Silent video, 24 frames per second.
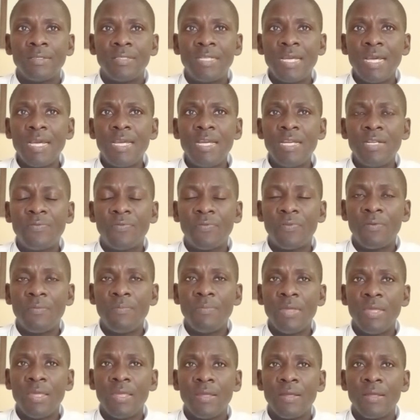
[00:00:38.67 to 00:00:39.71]
take it
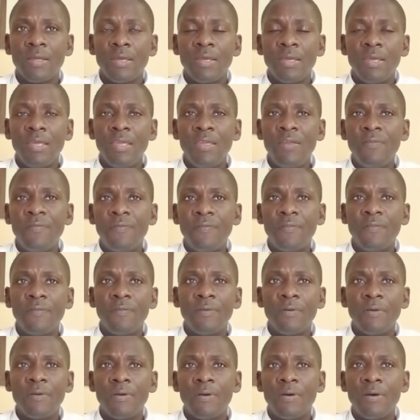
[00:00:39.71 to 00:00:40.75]
from me, if
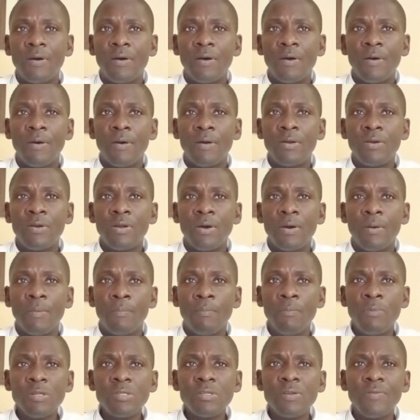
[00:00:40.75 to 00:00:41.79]

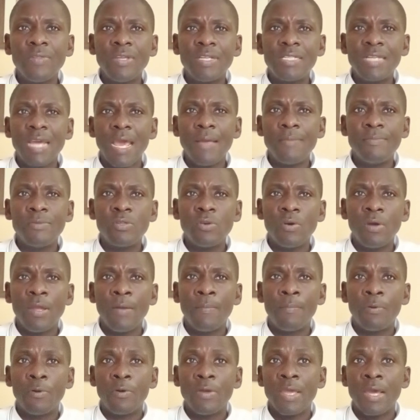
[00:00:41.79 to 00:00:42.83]
most of the times your
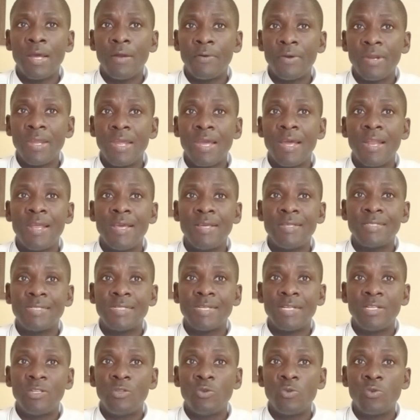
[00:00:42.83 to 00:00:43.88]
employer realizes
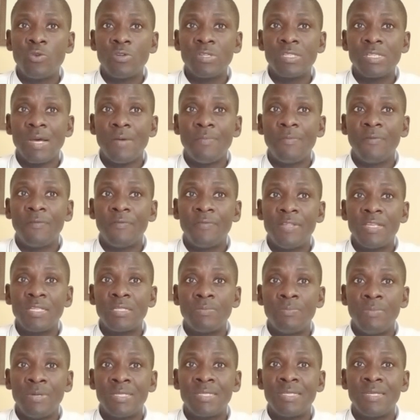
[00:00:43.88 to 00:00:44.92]
that you know some of
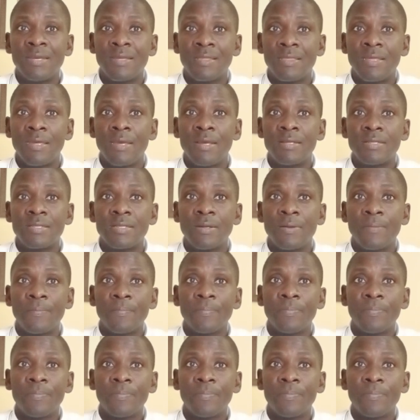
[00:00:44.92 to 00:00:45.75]
these basic things,